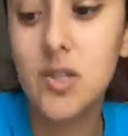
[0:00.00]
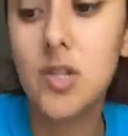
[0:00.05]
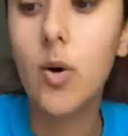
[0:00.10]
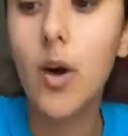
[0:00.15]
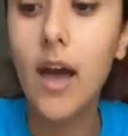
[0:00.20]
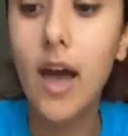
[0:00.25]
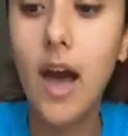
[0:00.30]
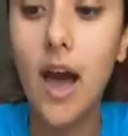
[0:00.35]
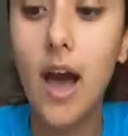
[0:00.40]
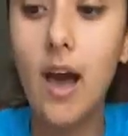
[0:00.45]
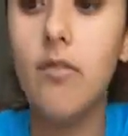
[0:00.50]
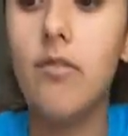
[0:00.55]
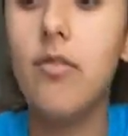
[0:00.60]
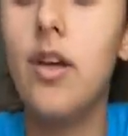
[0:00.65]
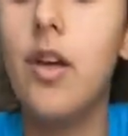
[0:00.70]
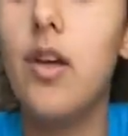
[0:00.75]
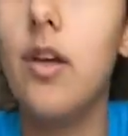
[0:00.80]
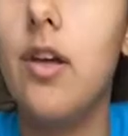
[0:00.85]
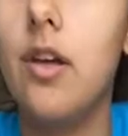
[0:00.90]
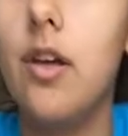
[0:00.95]
So I have
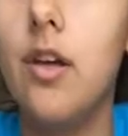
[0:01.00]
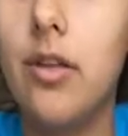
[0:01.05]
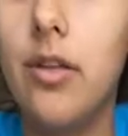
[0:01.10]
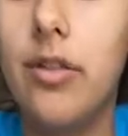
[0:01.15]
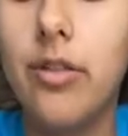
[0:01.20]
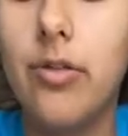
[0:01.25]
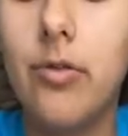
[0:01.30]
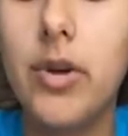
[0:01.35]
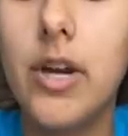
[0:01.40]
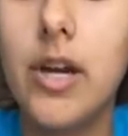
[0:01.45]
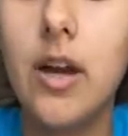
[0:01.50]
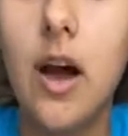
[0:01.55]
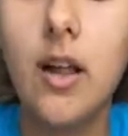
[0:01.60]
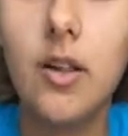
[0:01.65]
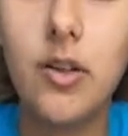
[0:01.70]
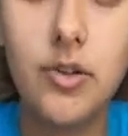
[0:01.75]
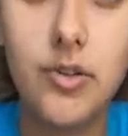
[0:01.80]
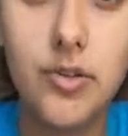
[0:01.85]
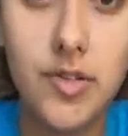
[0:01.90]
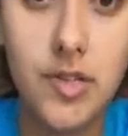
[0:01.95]
3
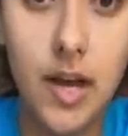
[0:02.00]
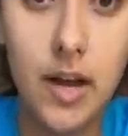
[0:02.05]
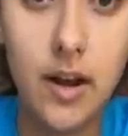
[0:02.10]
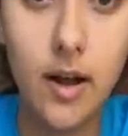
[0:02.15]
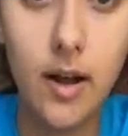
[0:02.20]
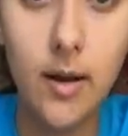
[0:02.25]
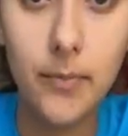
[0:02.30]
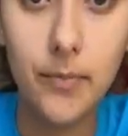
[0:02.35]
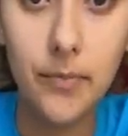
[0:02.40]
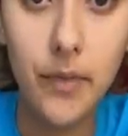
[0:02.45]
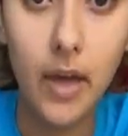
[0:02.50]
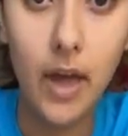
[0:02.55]
colors set up.